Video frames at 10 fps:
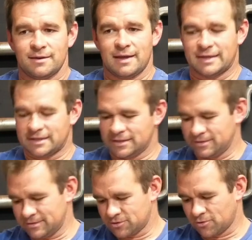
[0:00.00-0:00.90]
And
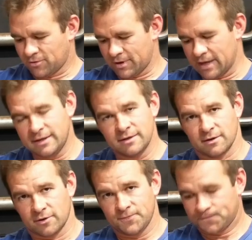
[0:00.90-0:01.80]
that, so in
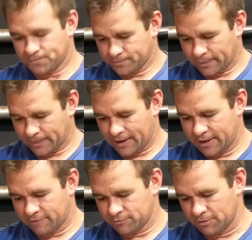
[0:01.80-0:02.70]
here, I
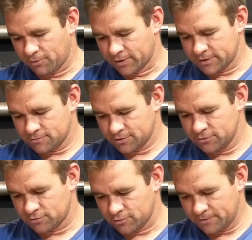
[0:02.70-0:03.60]
have 3 points, 1,
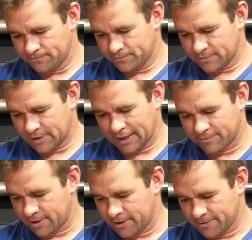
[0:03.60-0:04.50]
2, 3. I got
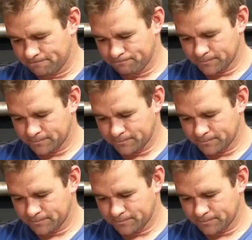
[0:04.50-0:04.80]
them right here.